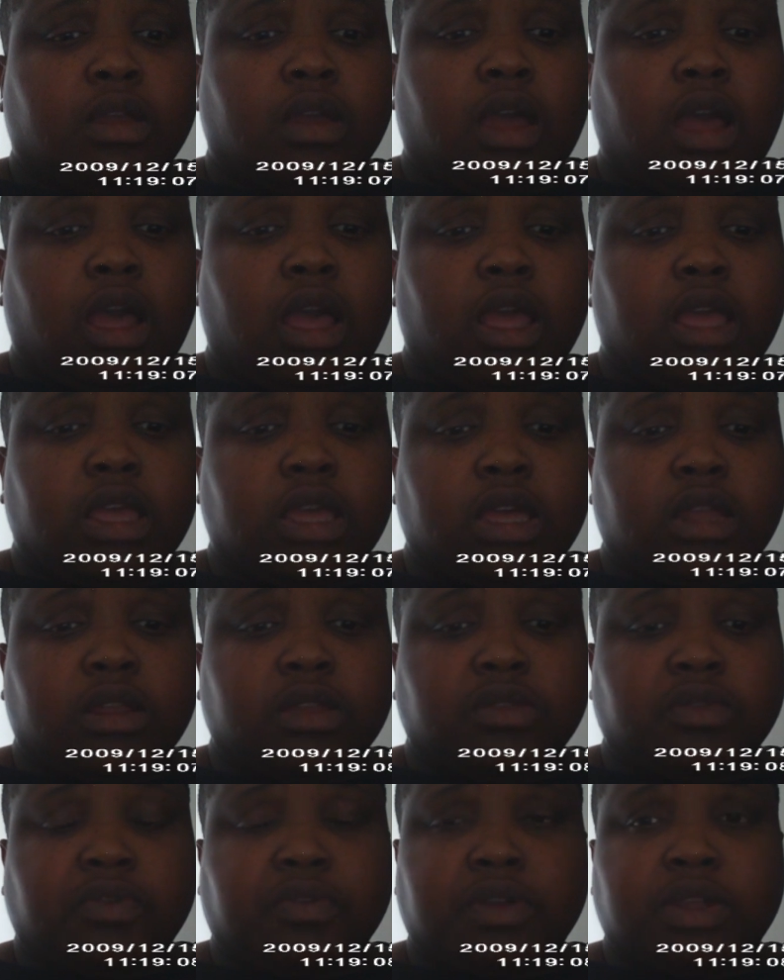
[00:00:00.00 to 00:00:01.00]
I had
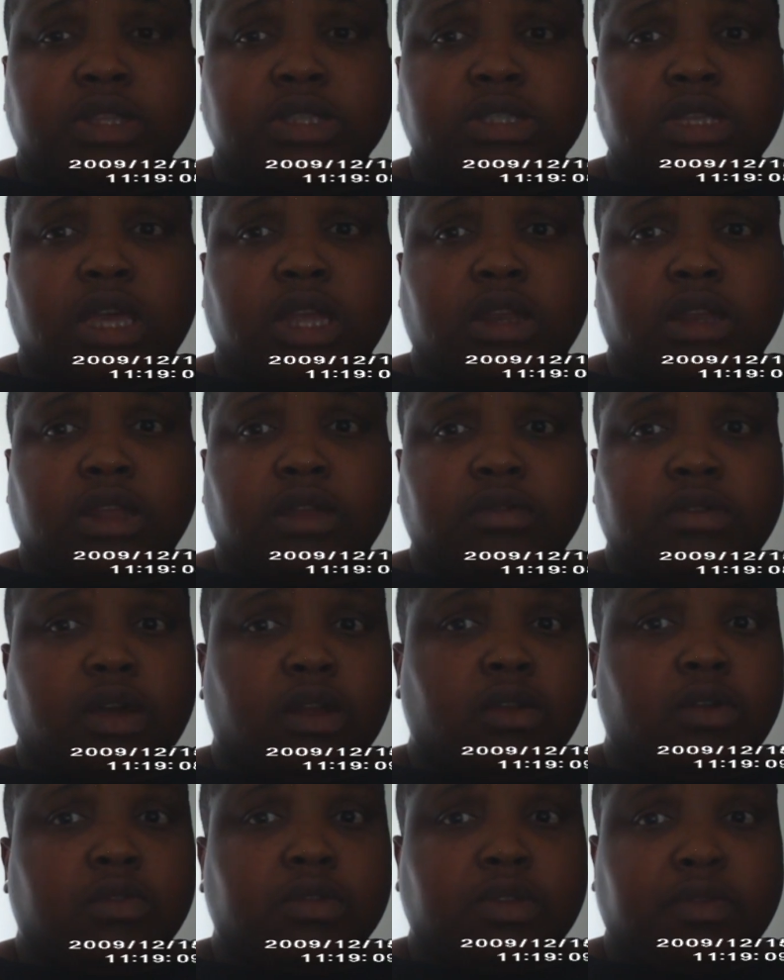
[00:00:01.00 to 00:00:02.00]
other friends that lived
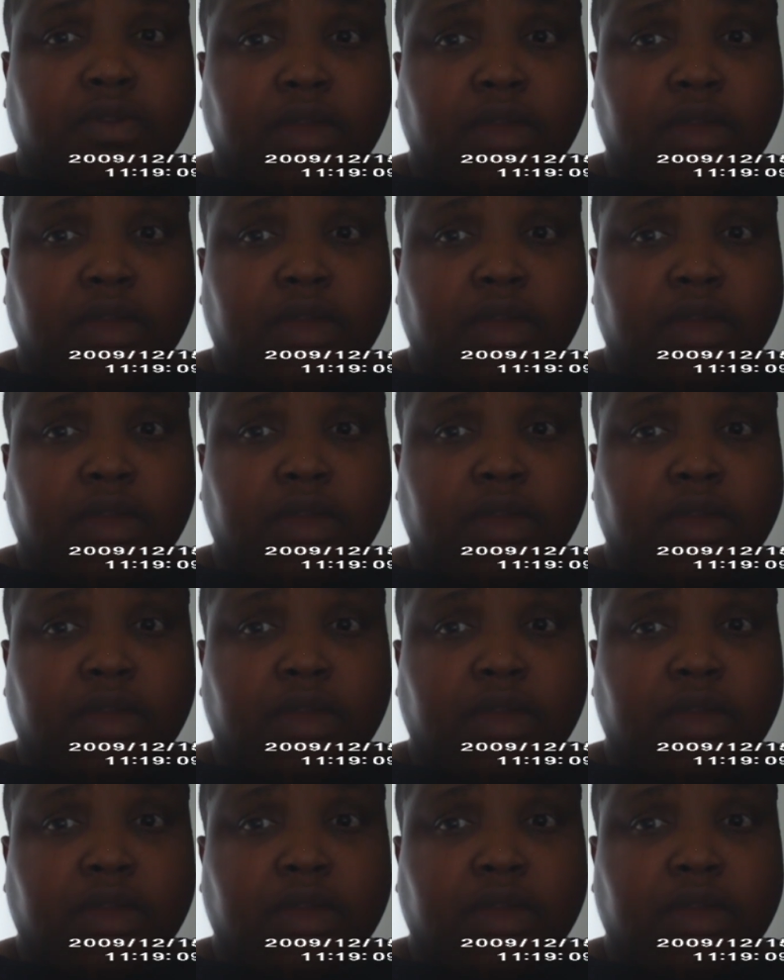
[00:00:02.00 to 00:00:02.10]
all over the